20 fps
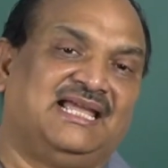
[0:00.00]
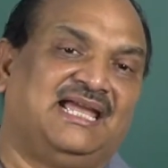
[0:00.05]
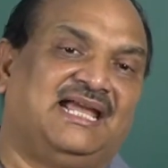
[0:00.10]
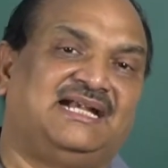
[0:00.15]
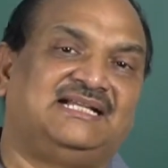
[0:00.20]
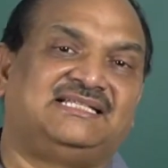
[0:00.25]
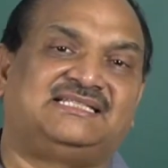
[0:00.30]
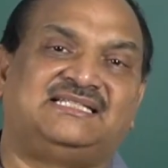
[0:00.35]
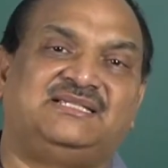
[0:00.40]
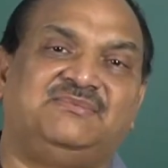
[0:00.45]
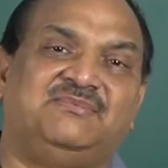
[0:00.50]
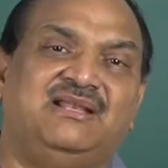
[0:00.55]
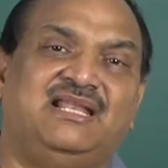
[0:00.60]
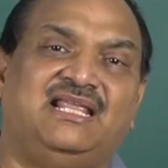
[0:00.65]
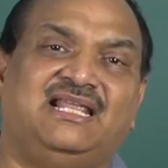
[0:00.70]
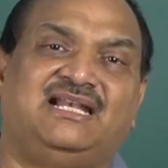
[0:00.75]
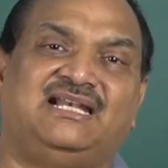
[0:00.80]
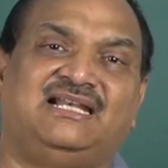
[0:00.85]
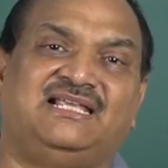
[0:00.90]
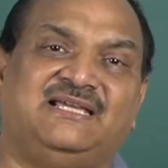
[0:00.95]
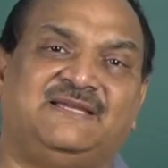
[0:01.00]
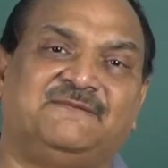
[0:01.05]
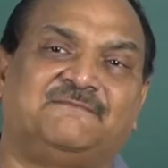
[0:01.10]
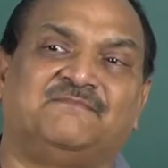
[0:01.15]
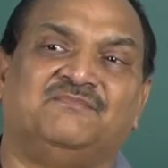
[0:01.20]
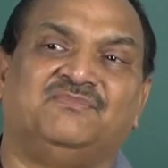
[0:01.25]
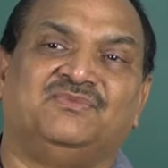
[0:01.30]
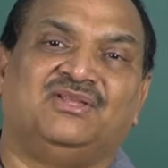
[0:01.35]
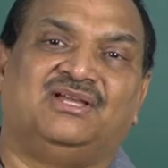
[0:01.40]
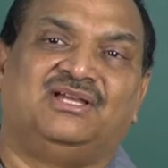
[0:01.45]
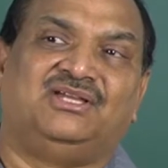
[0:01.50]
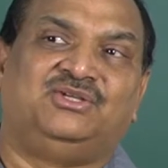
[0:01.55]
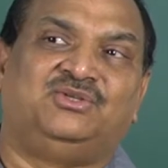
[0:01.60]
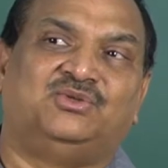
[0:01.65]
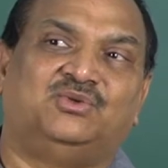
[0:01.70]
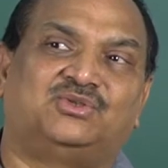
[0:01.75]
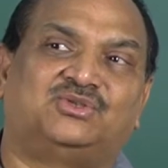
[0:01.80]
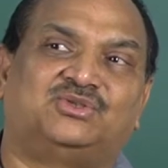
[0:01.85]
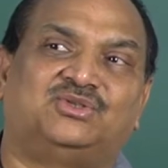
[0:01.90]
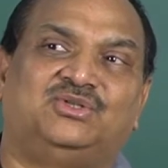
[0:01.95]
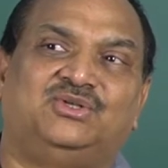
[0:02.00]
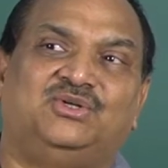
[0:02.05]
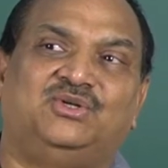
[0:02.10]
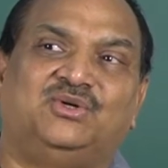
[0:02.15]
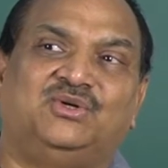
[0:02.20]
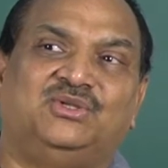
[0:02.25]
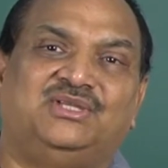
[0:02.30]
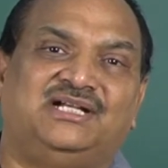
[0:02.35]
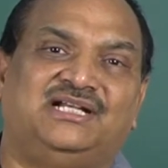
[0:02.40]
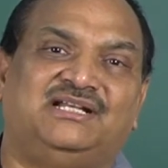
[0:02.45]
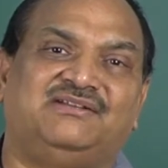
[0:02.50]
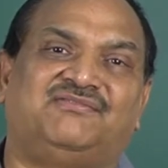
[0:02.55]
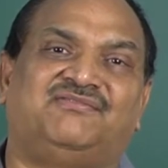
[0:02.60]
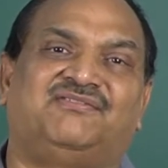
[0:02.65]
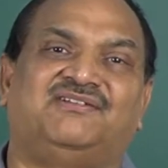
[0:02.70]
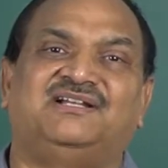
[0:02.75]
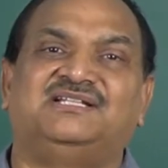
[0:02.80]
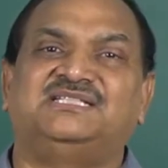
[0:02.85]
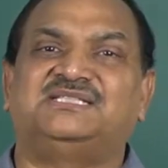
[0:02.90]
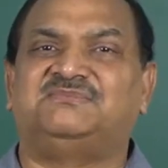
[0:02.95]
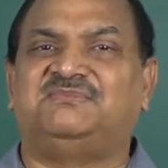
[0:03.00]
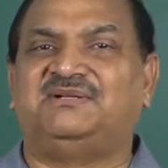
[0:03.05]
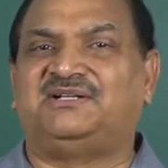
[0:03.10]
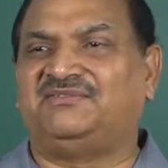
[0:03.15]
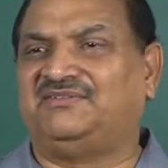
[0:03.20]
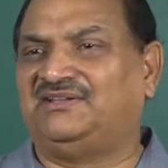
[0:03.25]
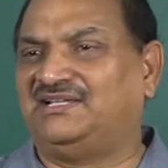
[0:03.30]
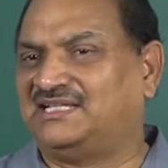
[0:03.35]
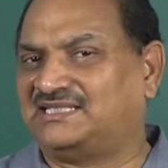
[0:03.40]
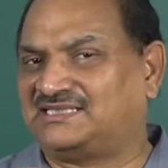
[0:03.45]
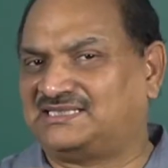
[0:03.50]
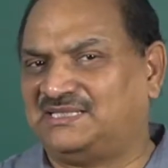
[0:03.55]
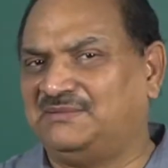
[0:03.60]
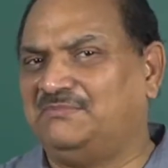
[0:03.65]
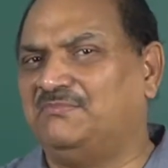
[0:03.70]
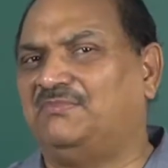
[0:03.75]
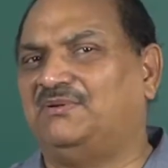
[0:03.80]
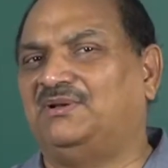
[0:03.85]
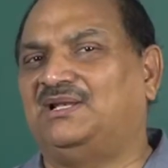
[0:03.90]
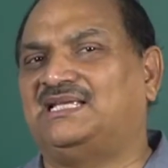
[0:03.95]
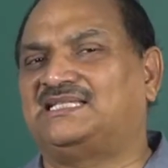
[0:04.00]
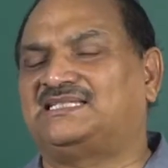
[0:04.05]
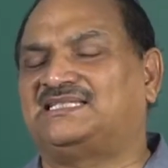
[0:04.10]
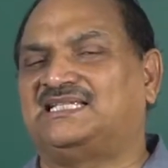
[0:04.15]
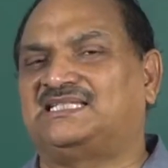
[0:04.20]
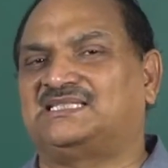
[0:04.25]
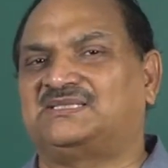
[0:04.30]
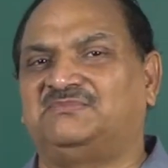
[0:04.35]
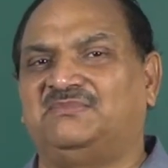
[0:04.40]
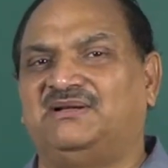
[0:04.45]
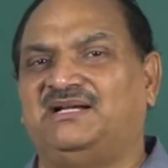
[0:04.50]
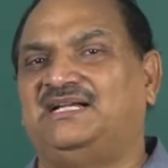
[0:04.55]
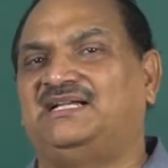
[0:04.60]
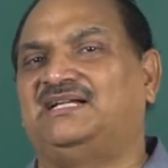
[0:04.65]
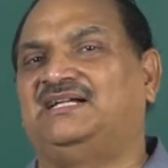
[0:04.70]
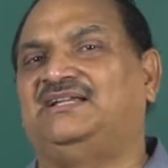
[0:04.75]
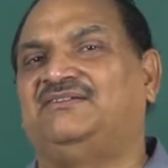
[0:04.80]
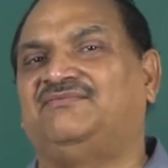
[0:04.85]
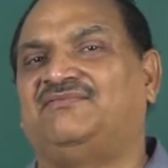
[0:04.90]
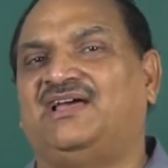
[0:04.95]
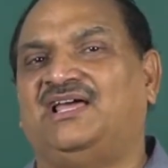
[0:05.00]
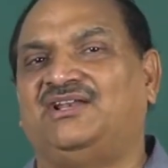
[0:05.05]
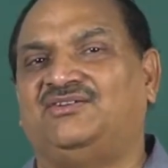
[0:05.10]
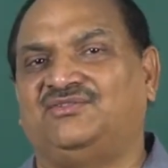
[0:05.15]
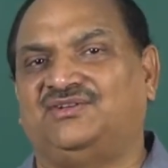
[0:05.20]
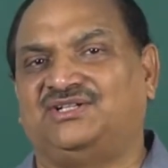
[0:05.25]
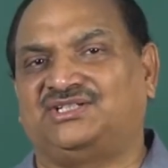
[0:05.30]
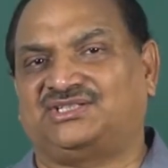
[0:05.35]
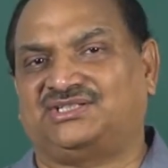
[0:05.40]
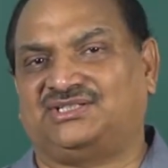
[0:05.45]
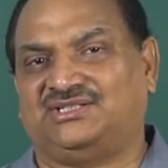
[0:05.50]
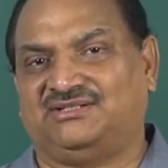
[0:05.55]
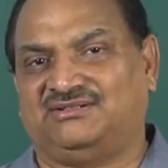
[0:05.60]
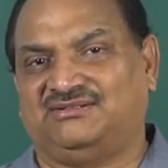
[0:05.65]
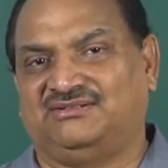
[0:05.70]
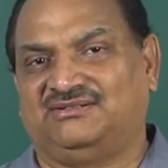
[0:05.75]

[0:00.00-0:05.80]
And similarly, you should know the difference between a simple assessment and evaluation.